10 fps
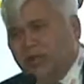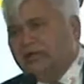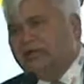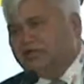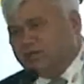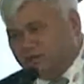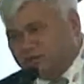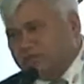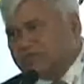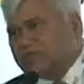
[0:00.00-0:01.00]
and
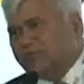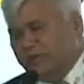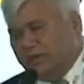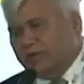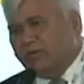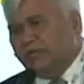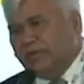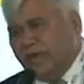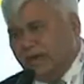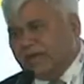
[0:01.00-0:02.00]
institutions where
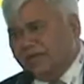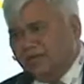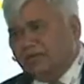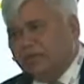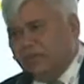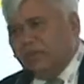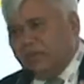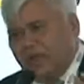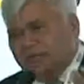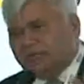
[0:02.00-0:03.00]
we are giving
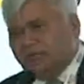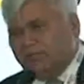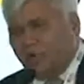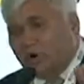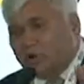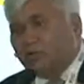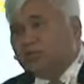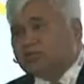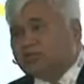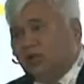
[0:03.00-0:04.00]
absolute
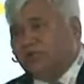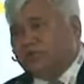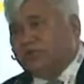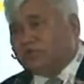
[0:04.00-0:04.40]
modules of